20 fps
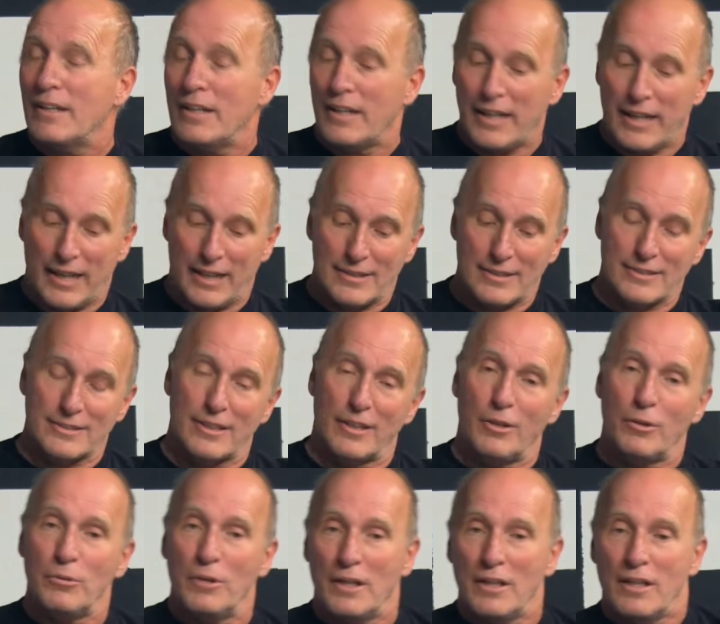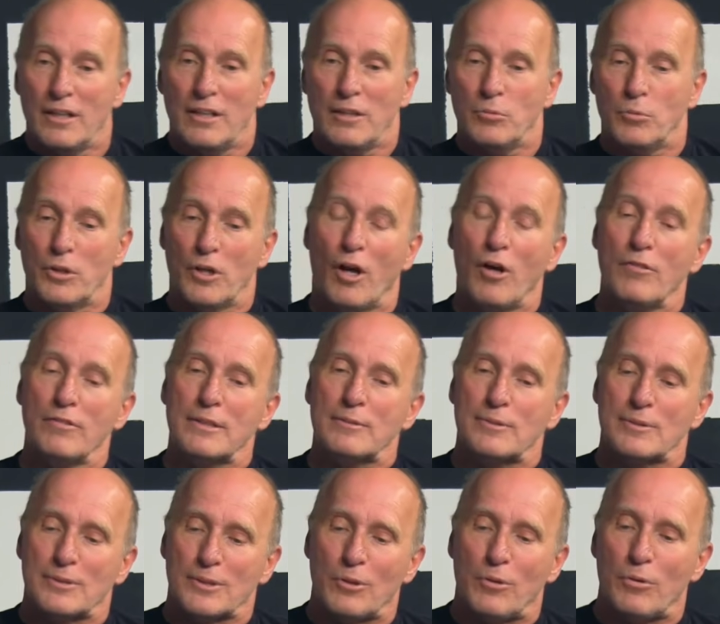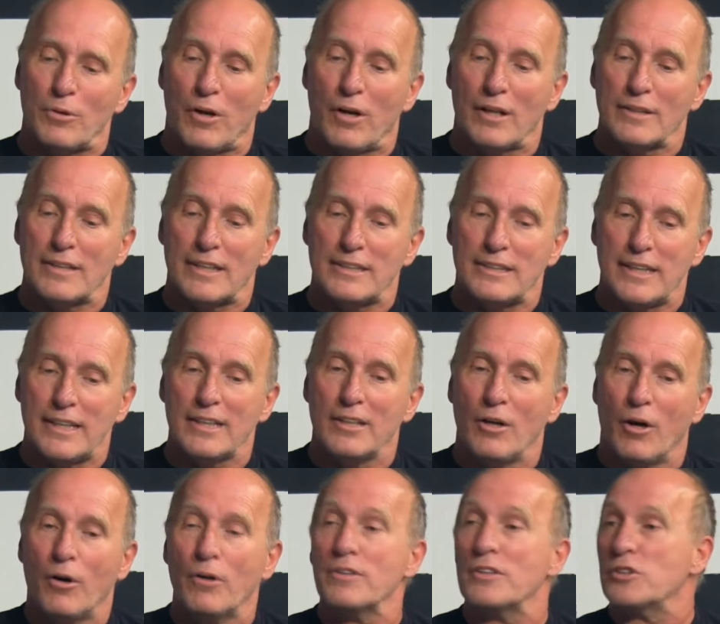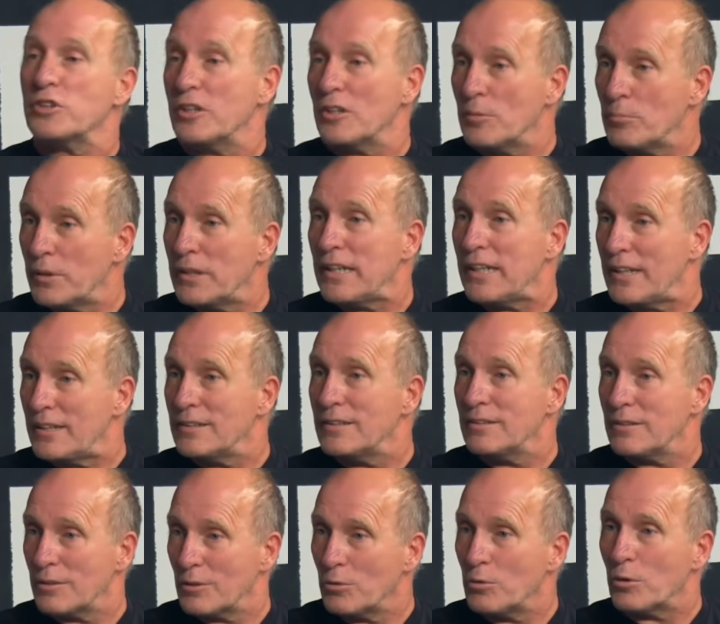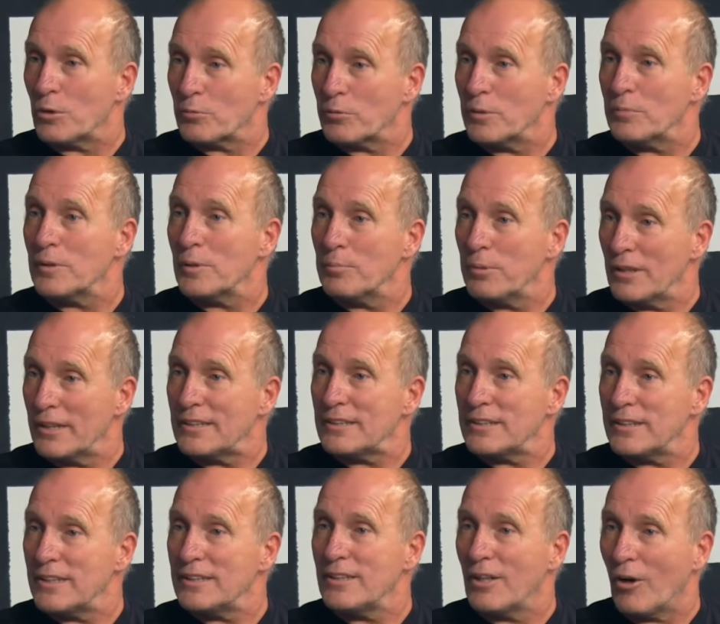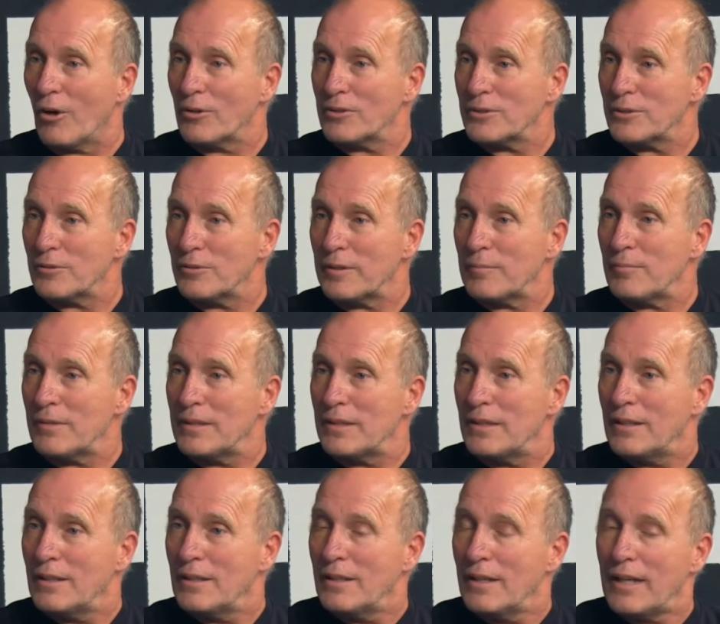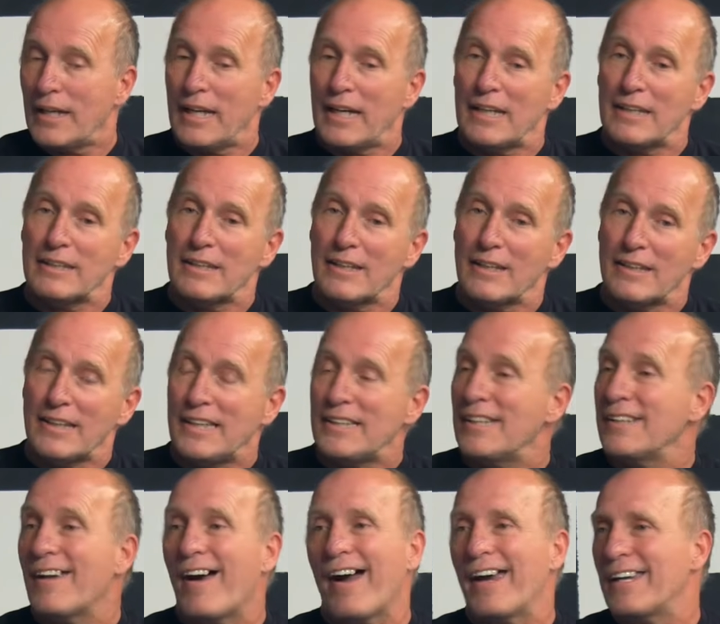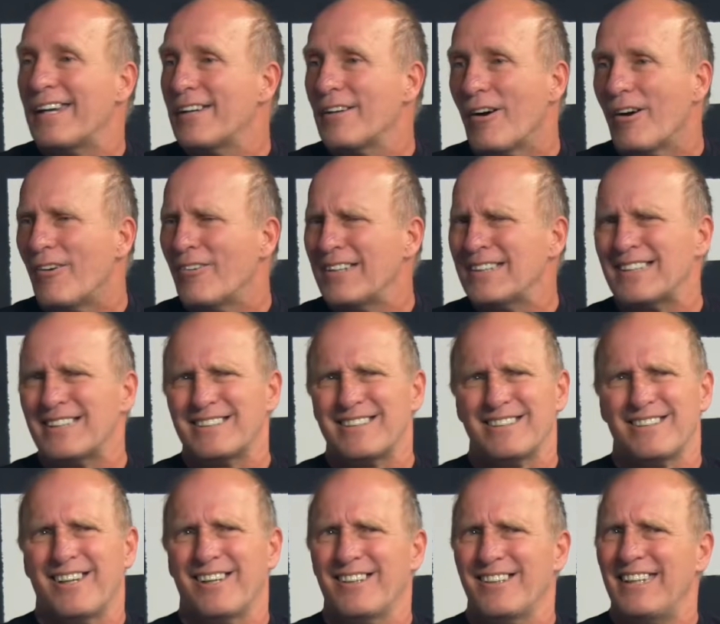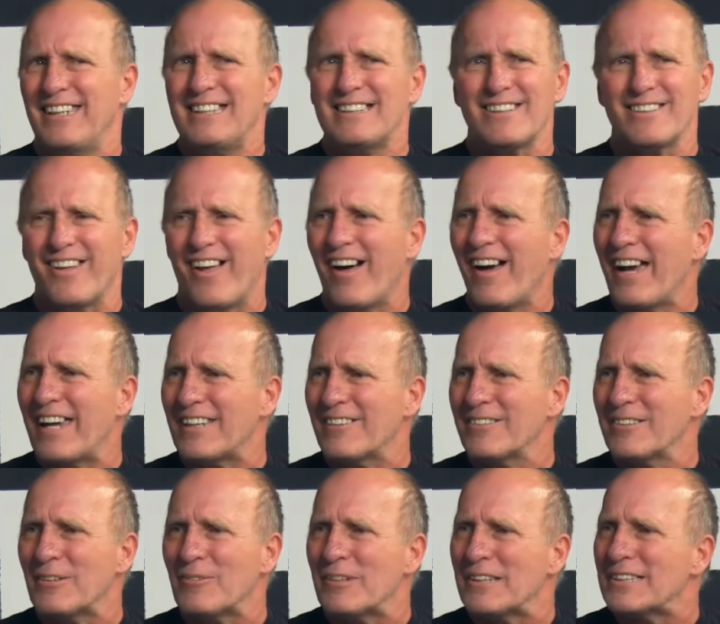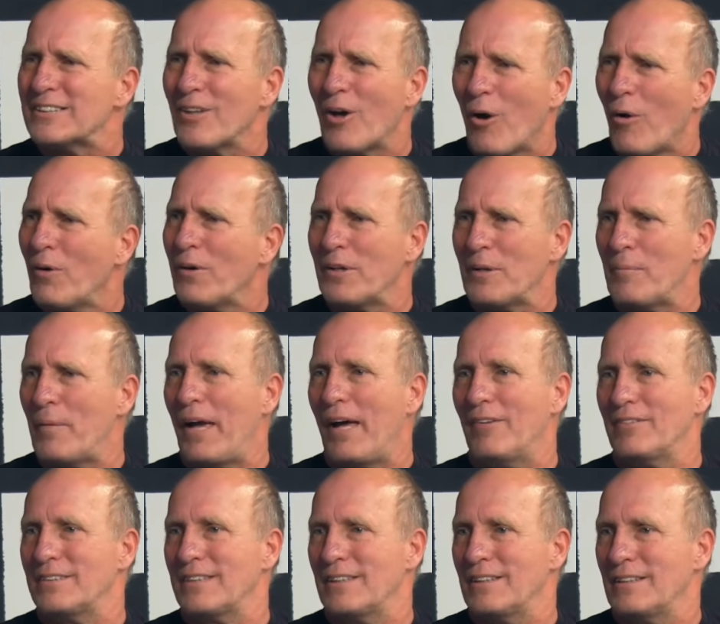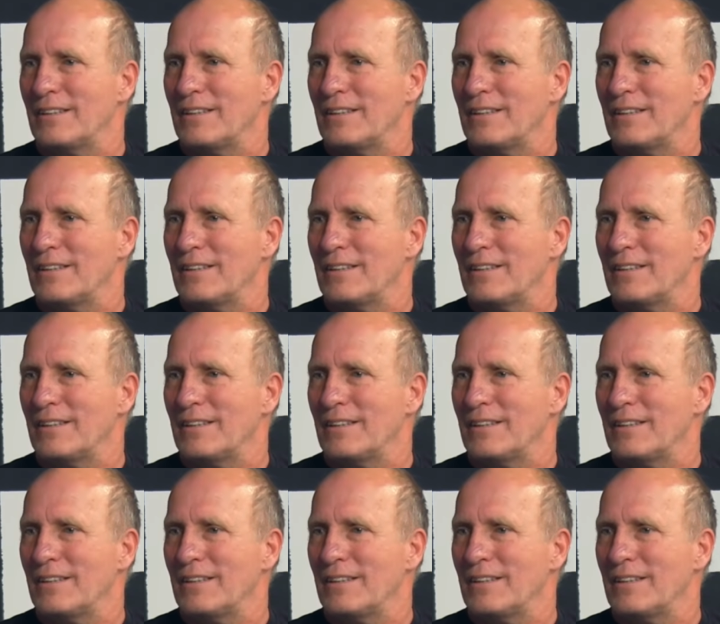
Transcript: And so when all this was going on, they did call the gentleman in to the courtroom. The police did talk to him. And he denied it all. He says, he's lying. I don't even know what he's talking about.